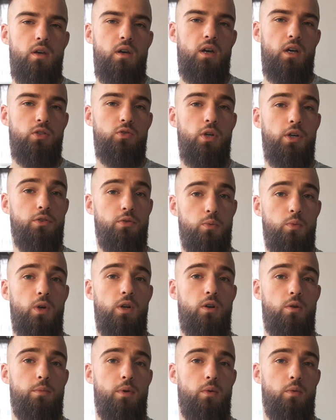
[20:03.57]
I try to
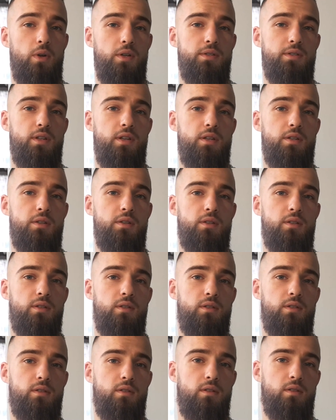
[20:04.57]
run on my rest days,
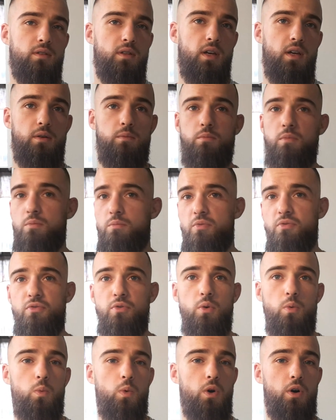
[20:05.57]
like
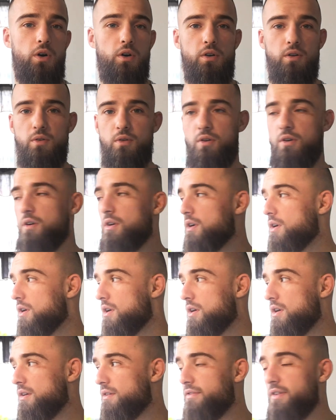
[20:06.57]
before work, or
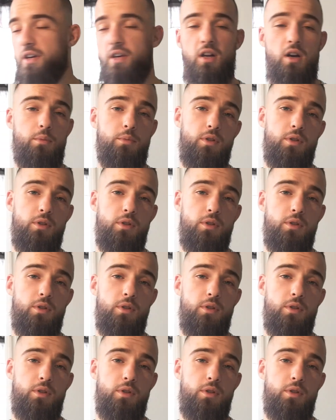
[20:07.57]
if I get up